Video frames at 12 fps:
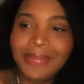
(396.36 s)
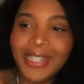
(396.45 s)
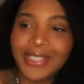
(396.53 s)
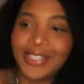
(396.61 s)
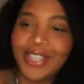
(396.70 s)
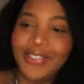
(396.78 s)

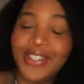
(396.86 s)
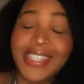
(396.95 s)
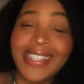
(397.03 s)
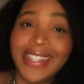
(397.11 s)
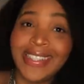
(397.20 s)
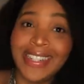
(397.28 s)
it's giving
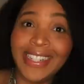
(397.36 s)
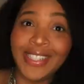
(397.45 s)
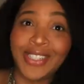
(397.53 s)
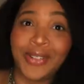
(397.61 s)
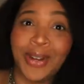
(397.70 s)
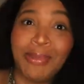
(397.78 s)
Sydney
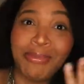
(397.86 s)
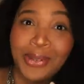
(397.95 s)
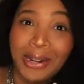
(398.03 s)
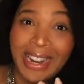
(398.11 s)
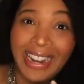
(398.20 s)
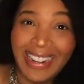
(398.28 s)
Scream
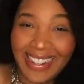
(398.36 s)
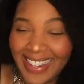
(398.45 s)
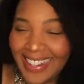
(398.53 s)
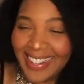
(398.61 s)
3.